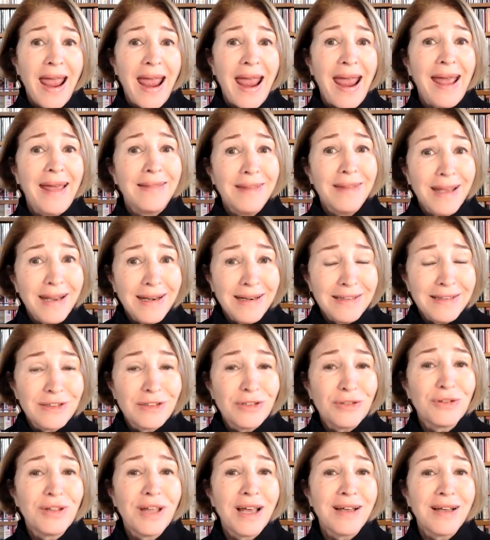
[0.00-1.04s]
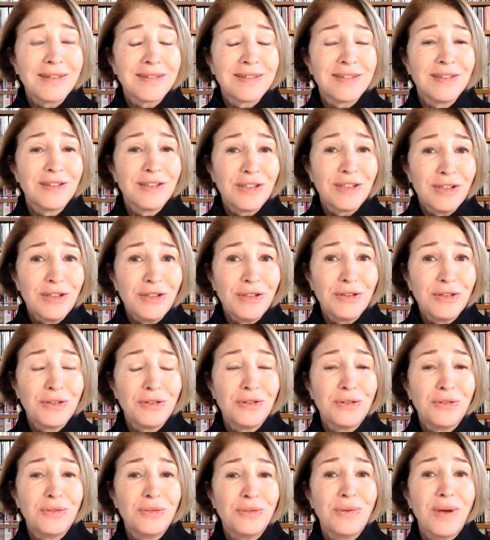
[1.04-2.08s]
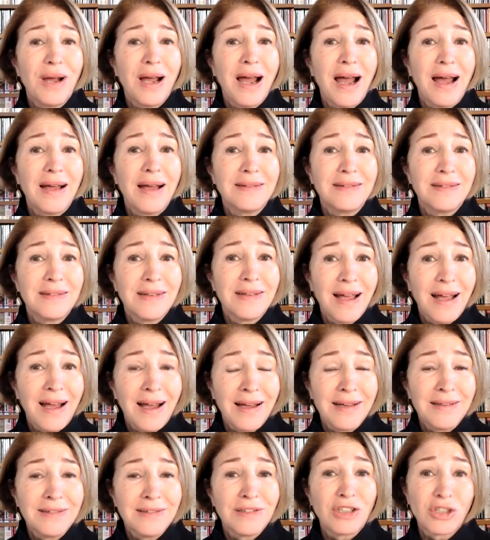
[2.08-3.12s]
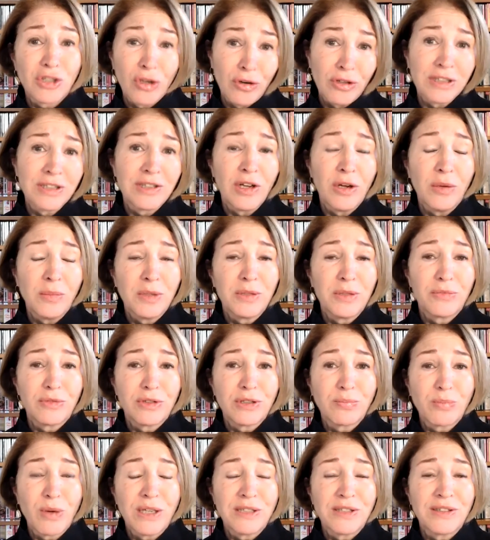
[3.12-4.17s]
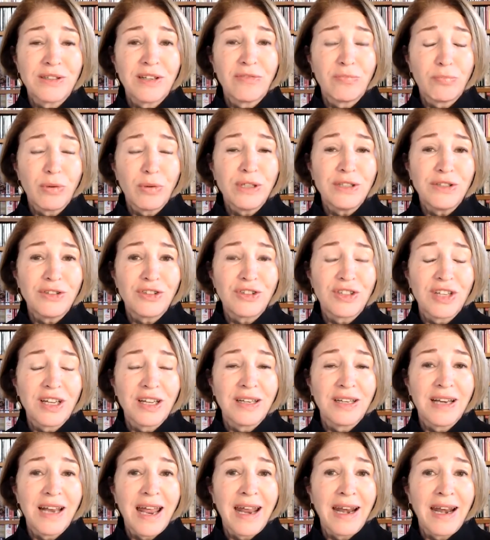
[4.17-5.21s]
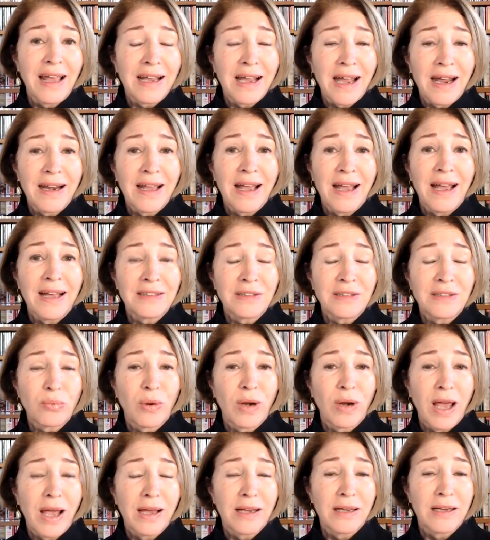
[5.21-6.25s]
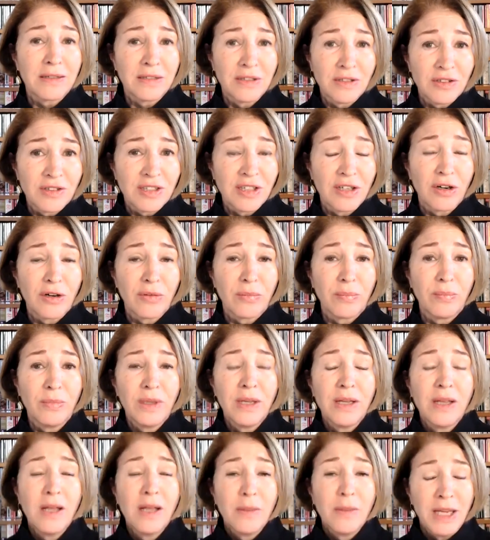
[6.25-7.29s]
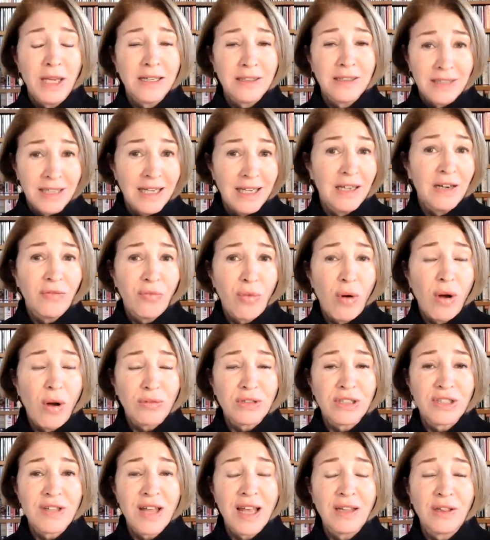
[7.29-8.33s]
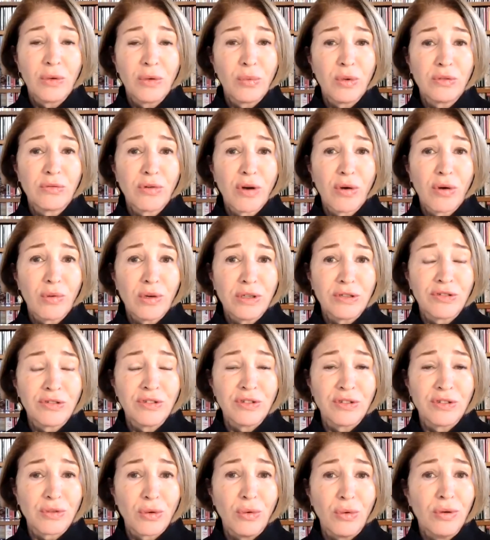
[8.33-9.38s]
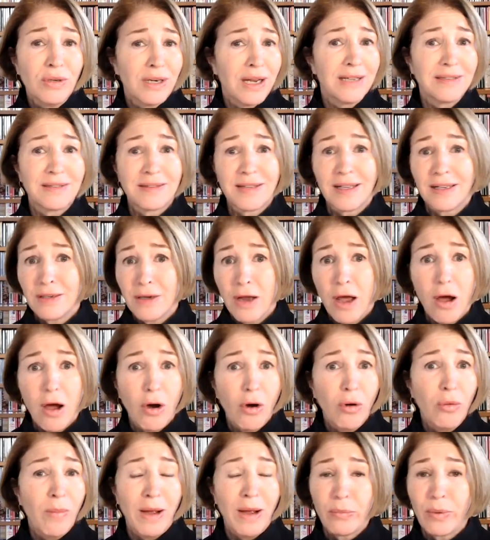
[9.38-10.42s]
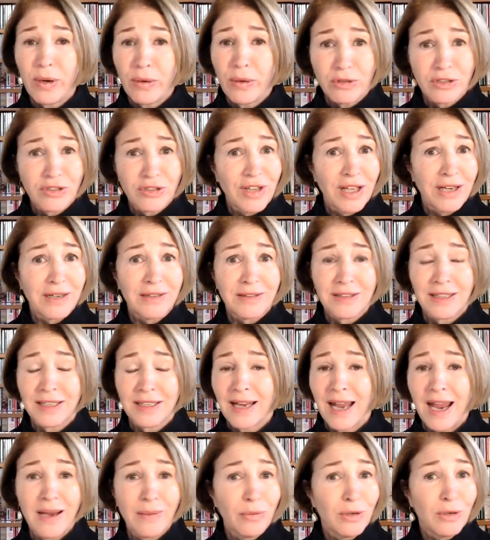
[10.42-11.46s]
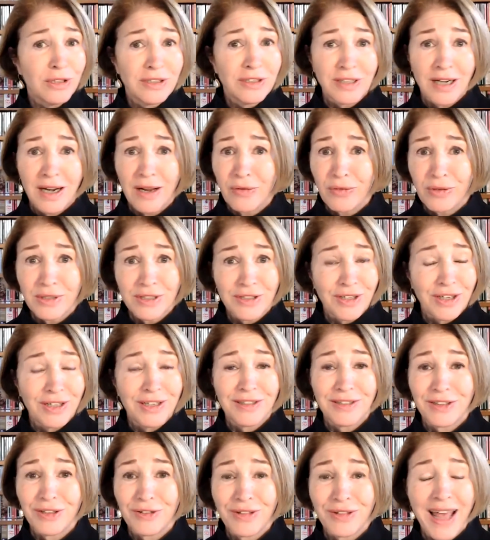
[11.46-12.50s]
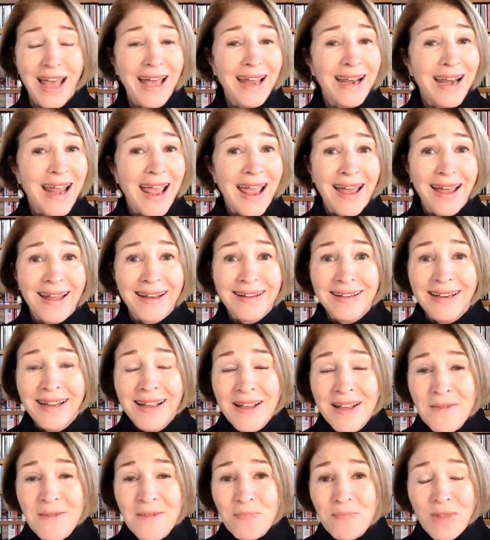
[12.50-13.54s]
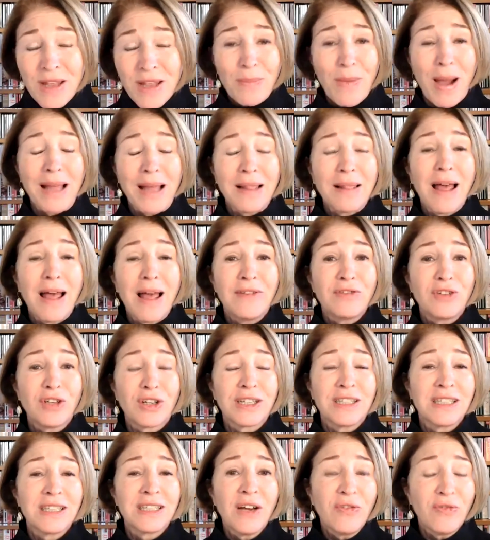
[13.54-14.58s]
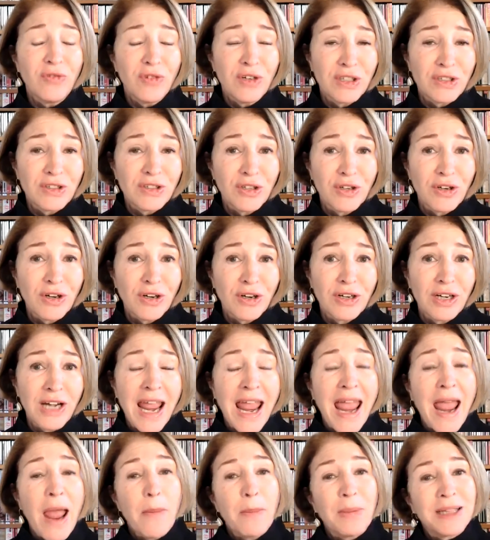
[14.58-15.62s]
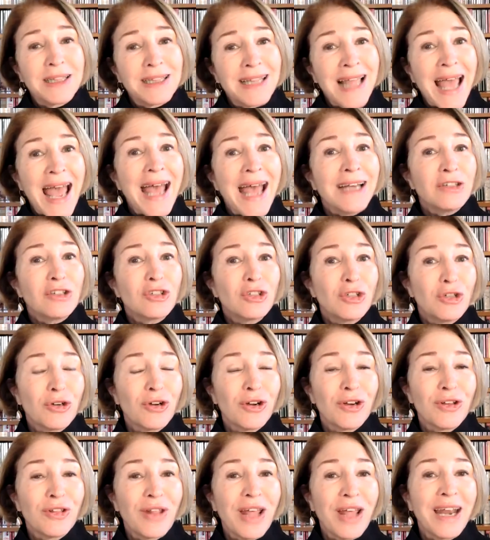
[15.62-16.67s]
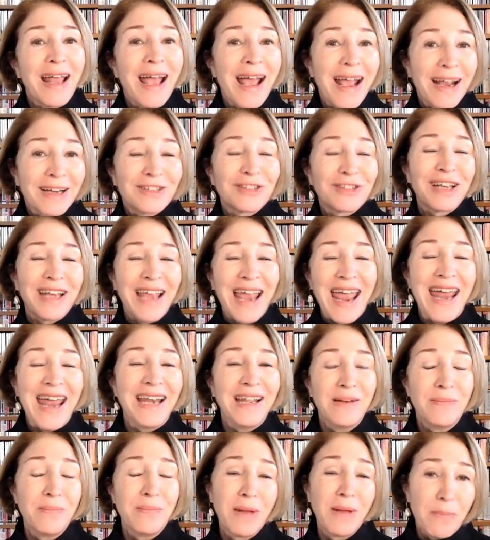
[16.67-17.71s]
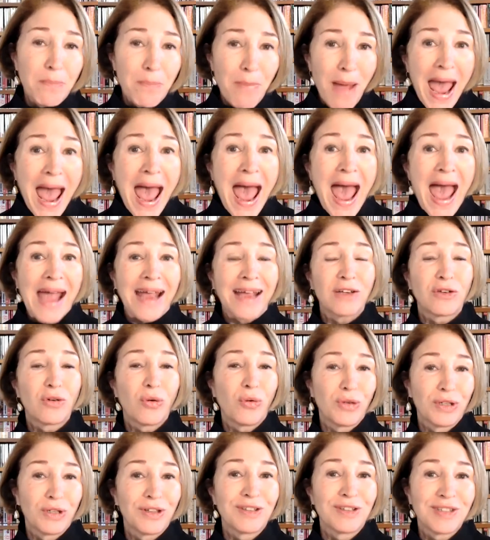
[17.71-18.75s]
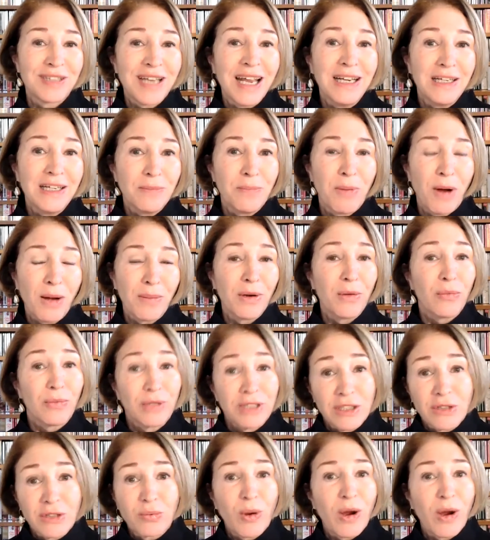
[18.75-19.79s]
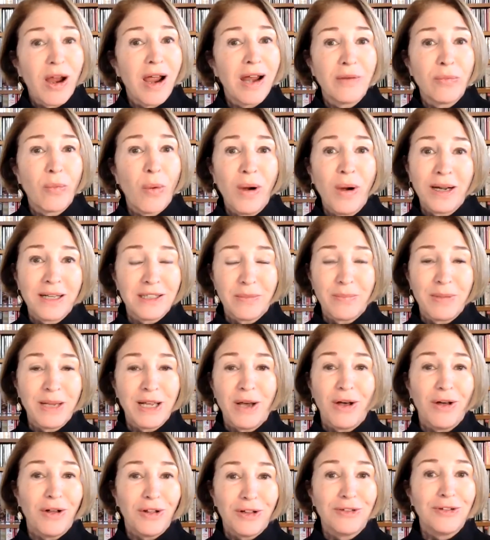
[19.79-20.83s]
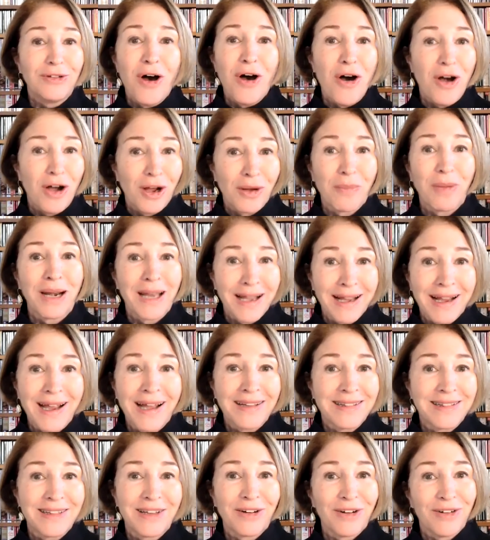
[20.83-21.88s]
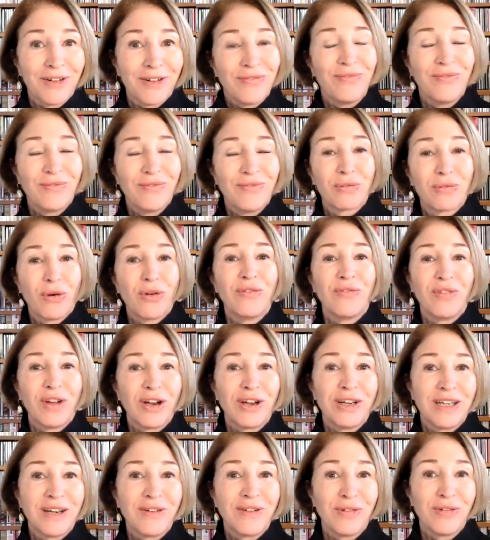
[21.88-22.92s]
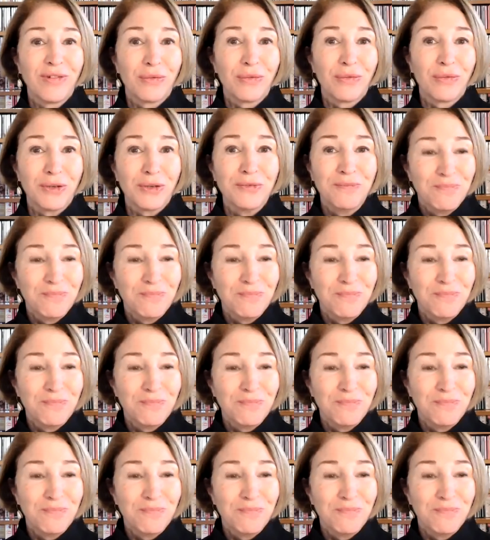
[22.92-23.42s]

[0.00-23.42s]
And then in 2002, Shirley Tillman was president of Princeton, and I got asked would I consider being dean of what was then the Woodrow Wilson School. And I said, no, we were settled in Cambridge and I wasn't going to do that. And my life took a different turn, but that turn then actually headed me back toward the State Department, which is where I'd wanted to be all along, but I got there through a very different route.